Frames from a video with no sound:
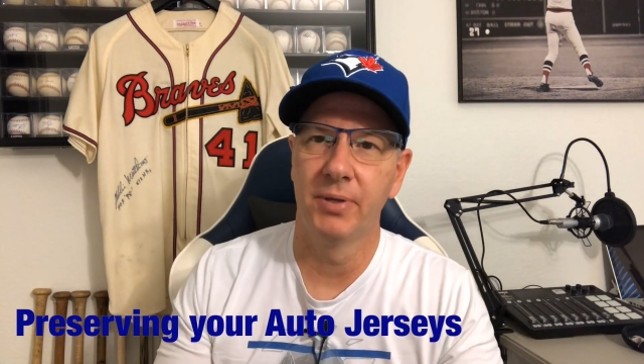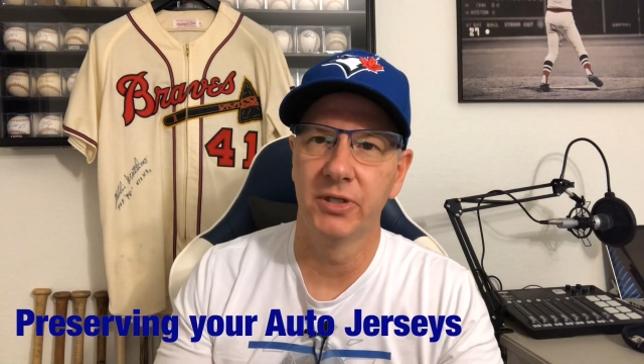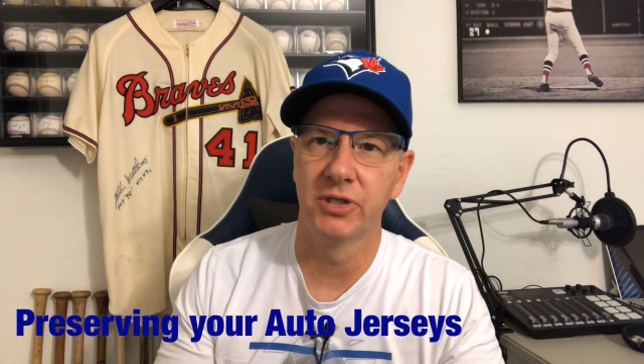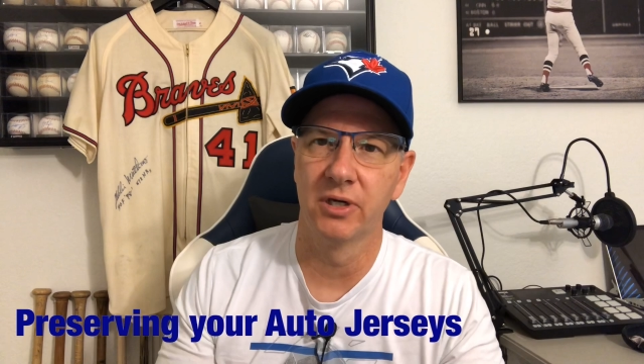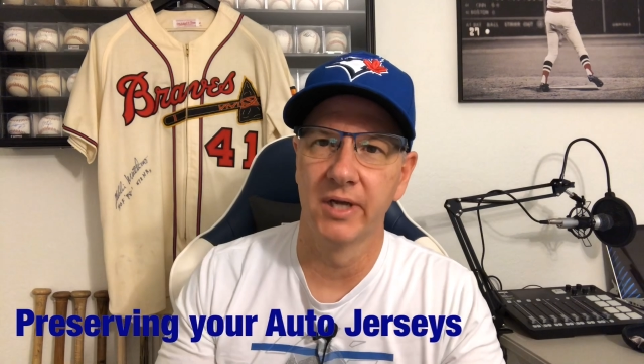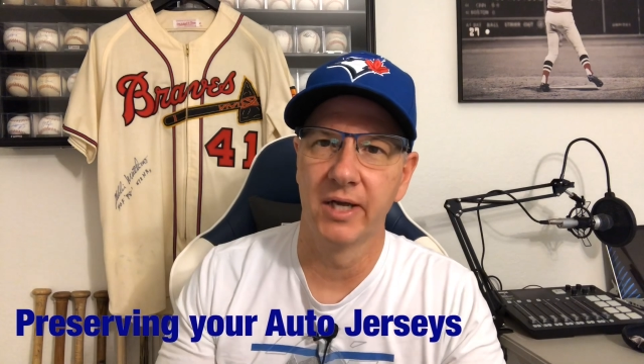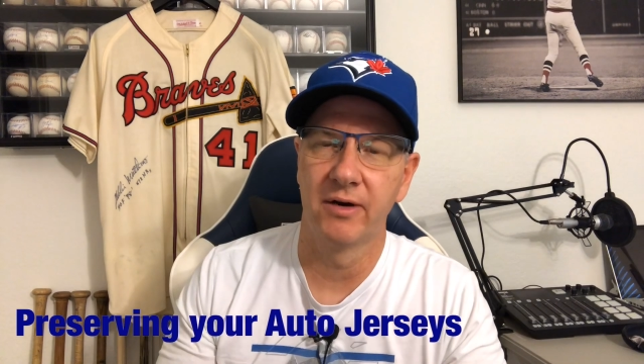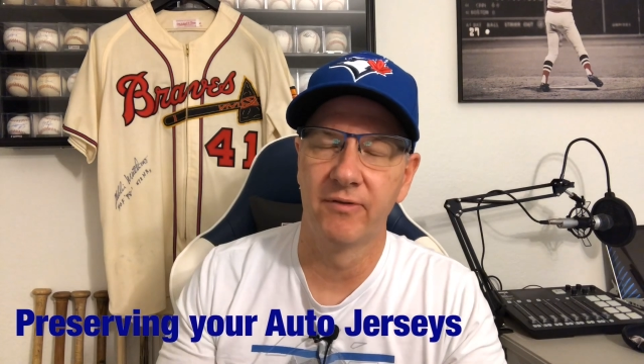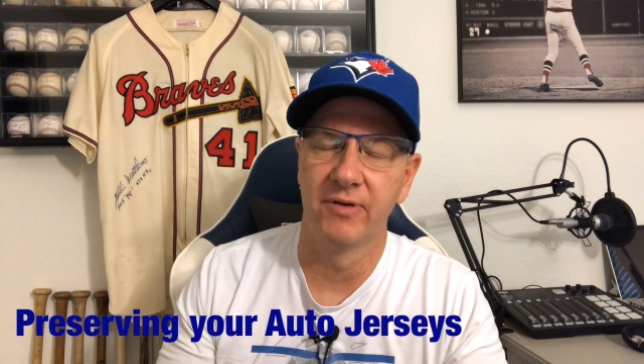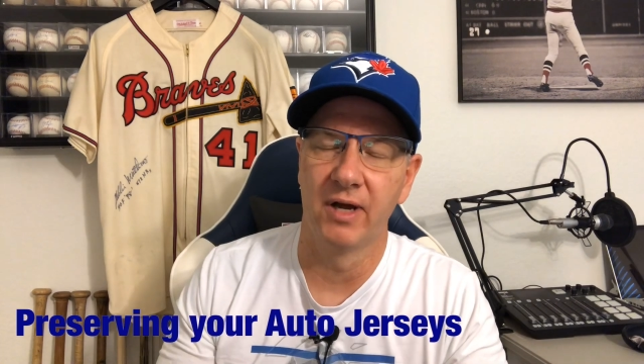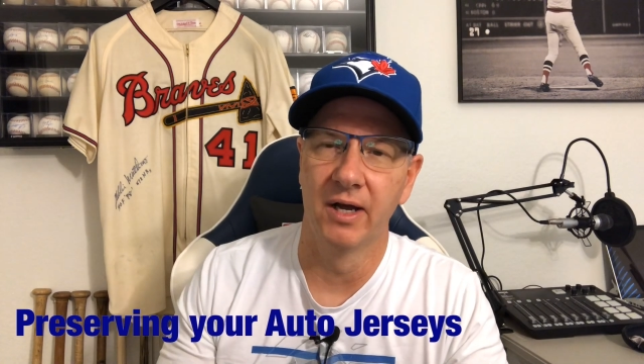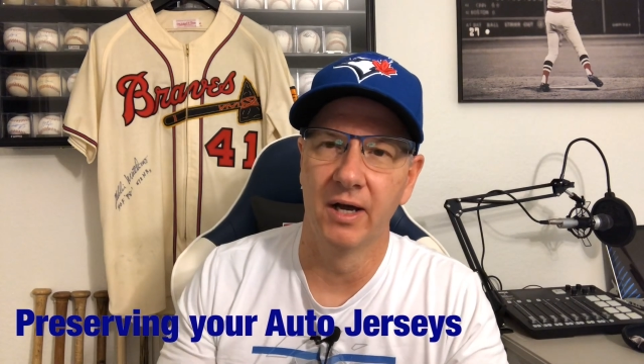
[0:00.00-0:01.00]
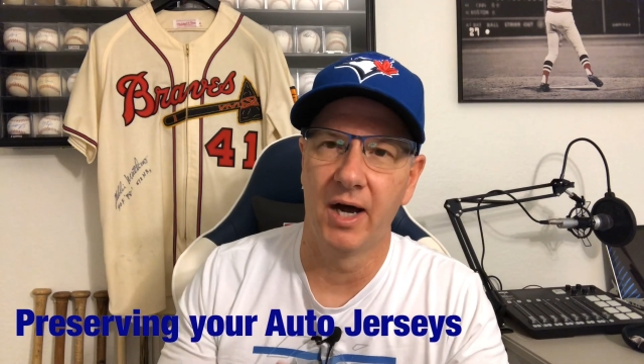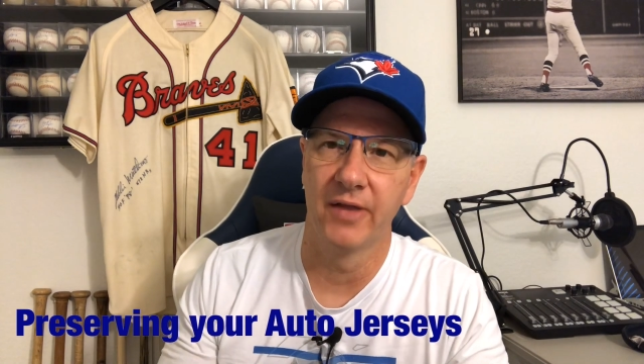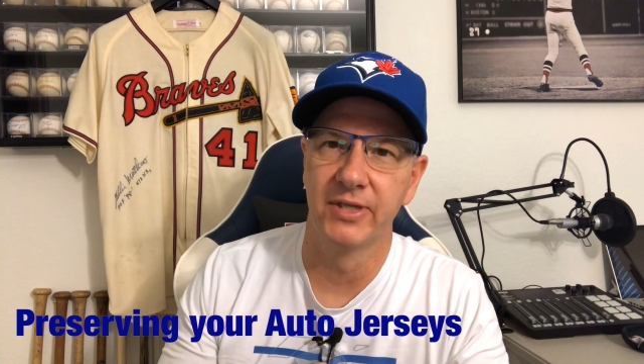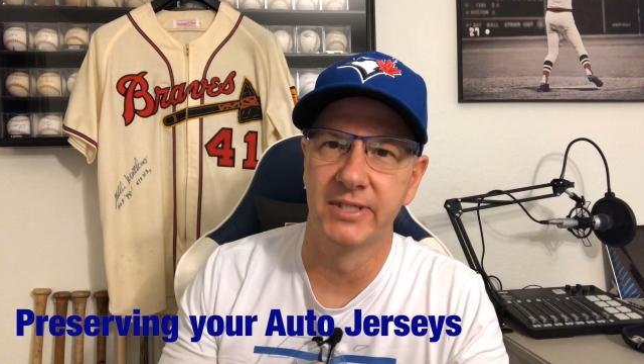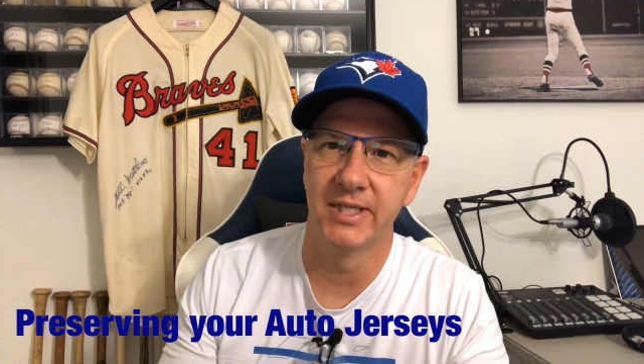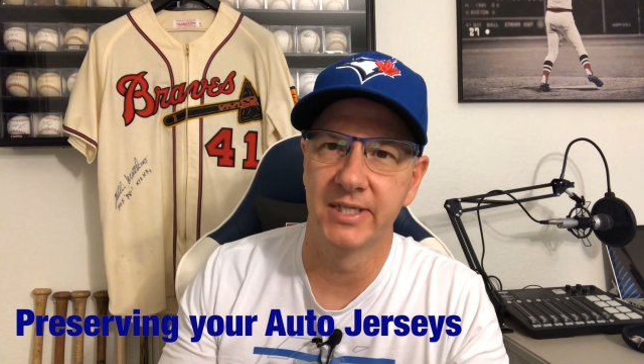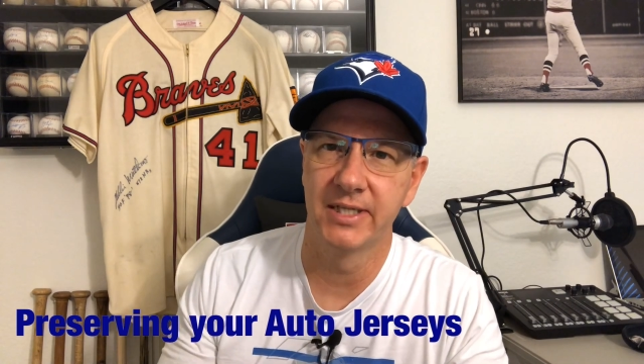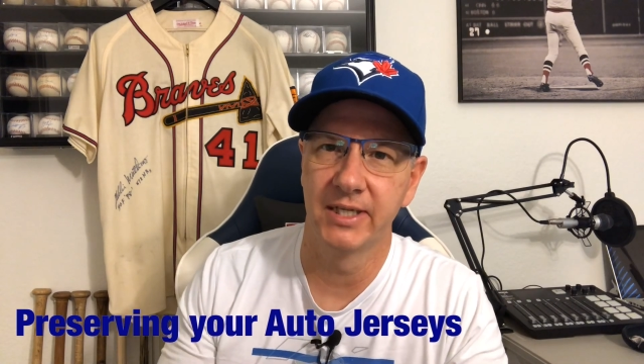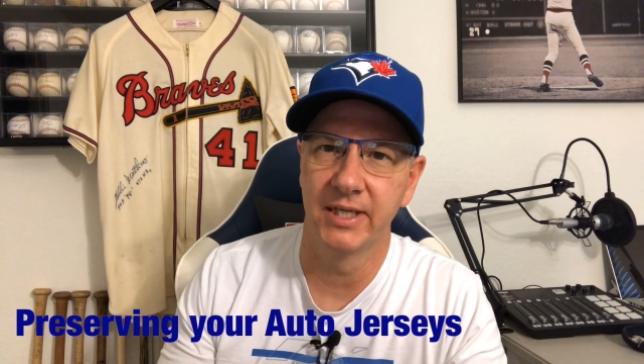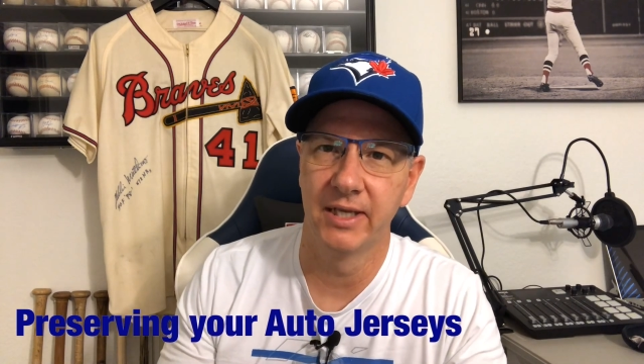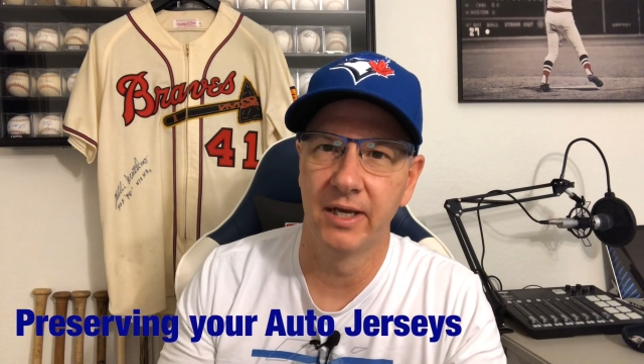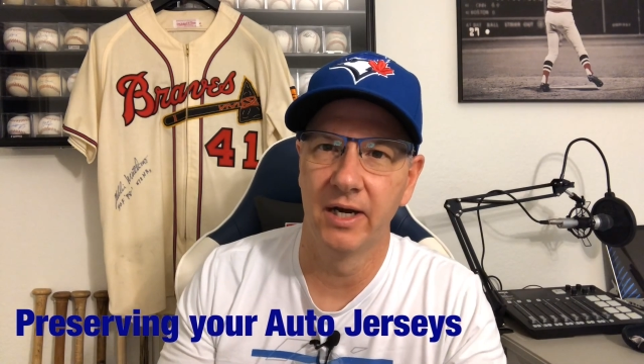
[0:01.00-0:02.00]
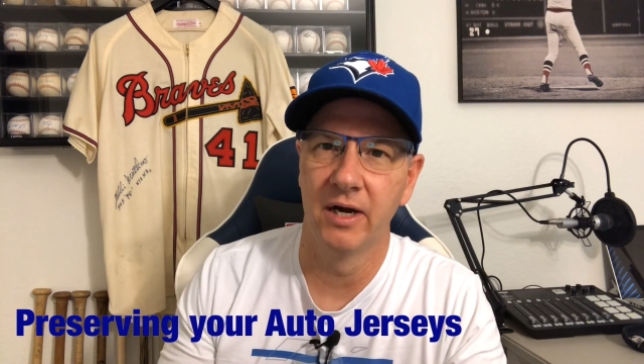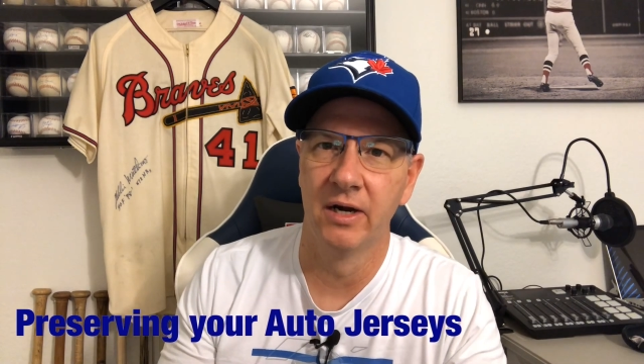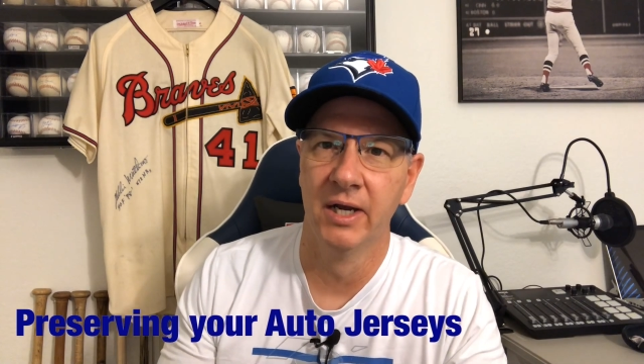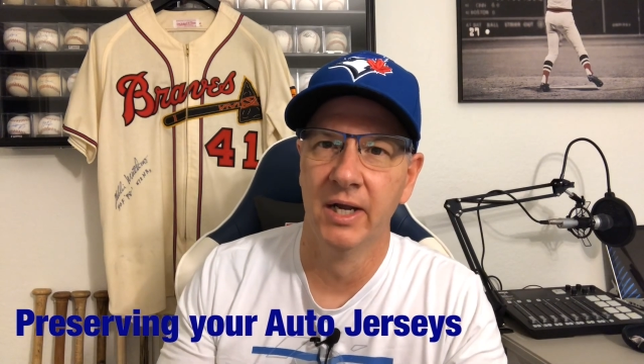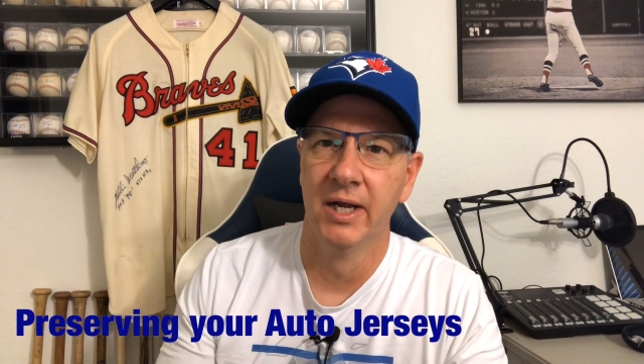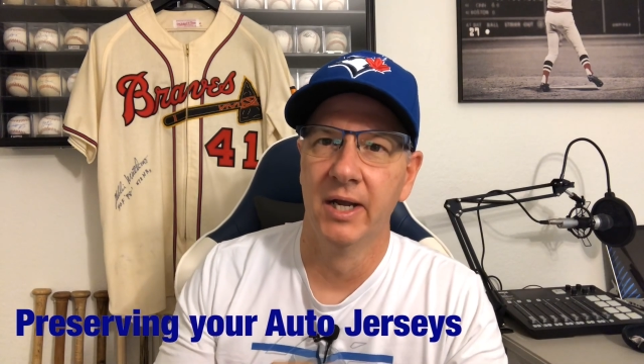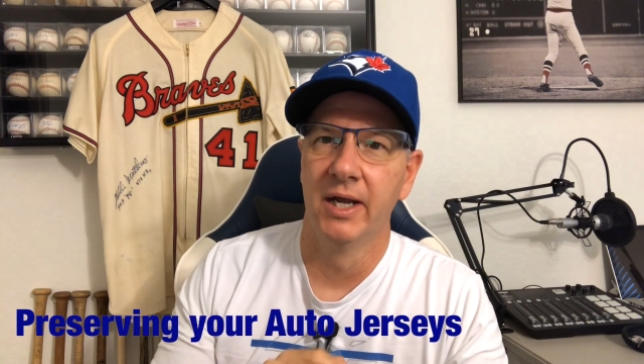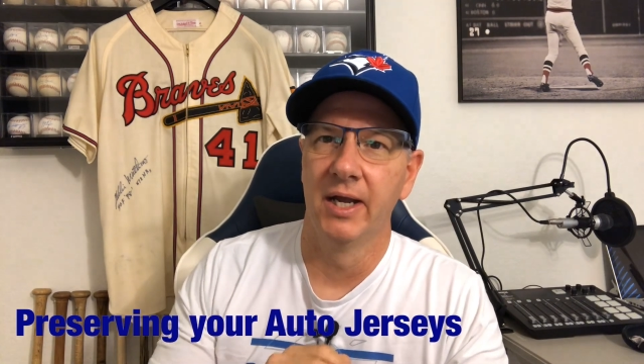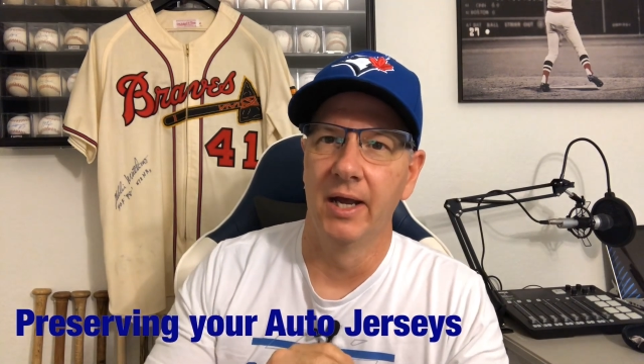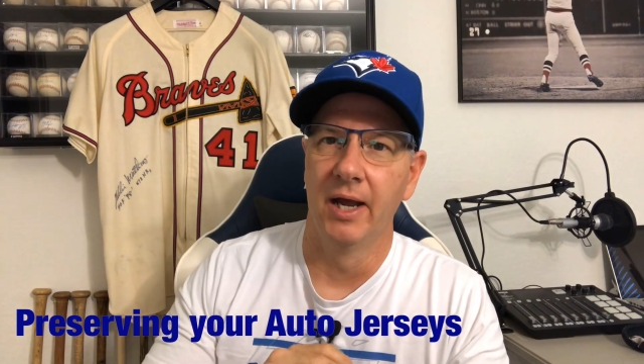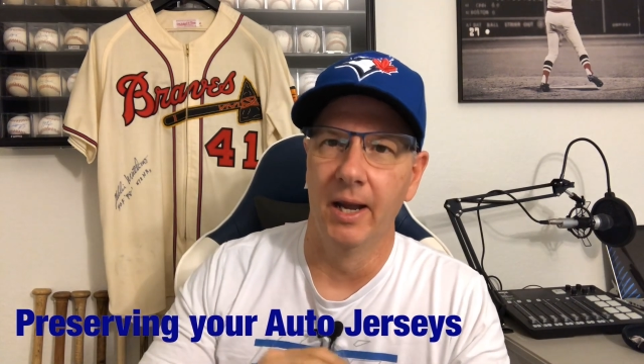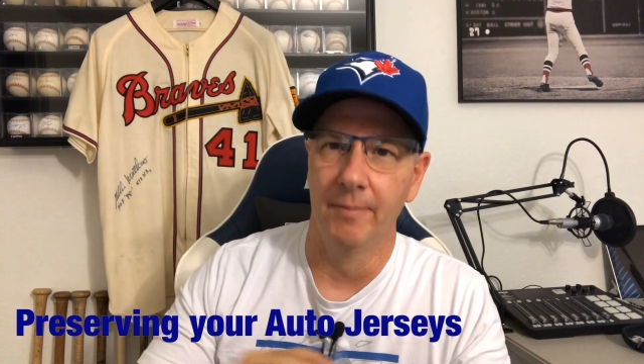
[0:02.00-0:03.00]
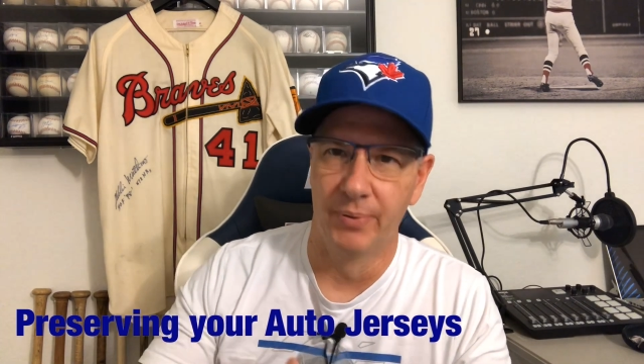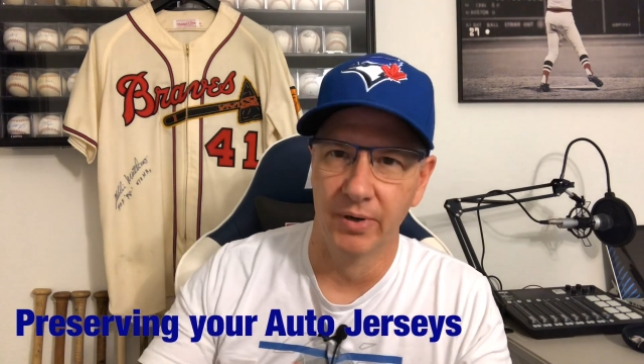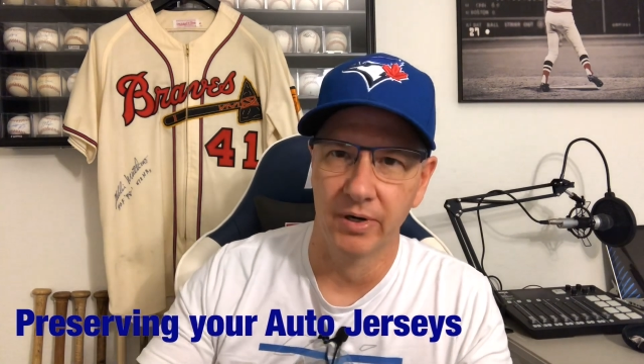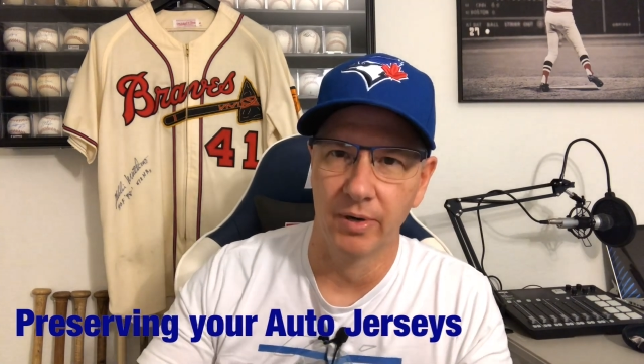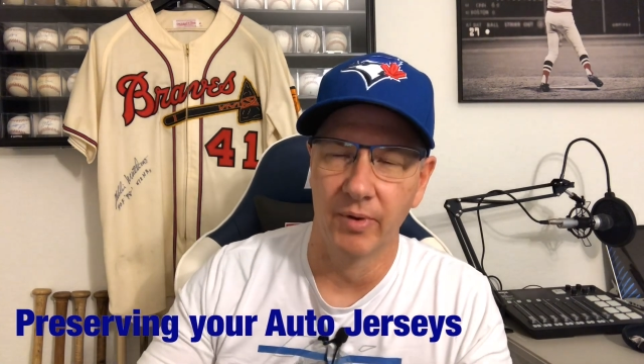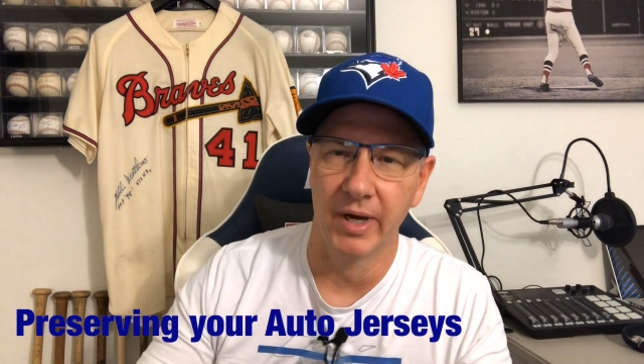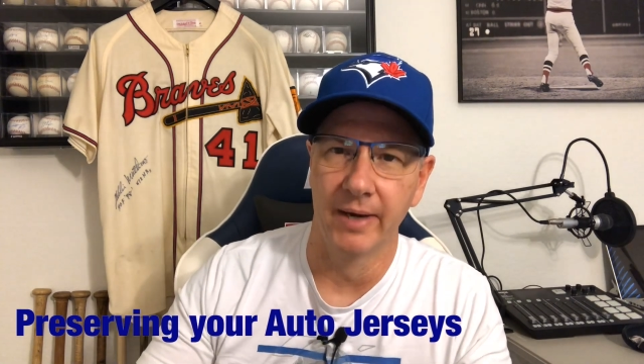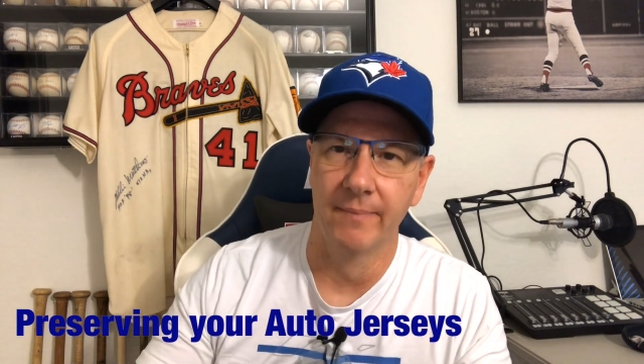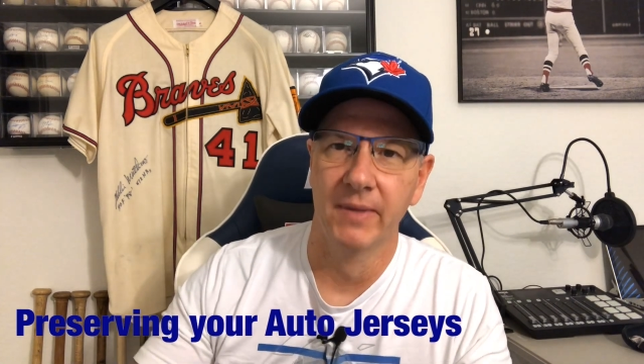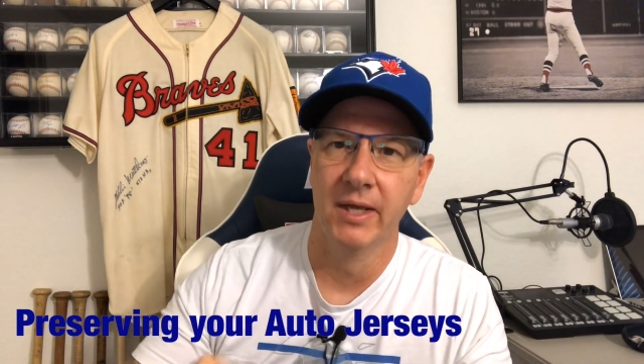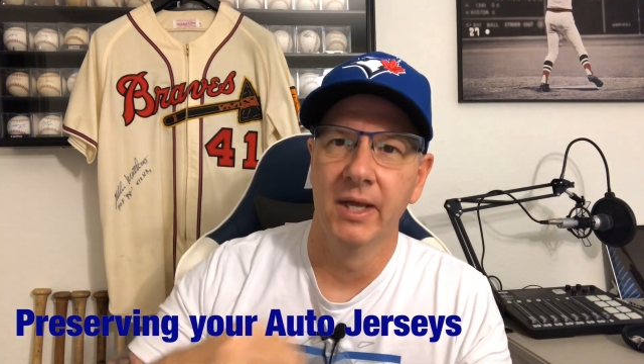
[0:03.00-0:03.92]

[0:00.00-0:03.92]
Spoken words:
put your letter of authenticity in there, and put it away.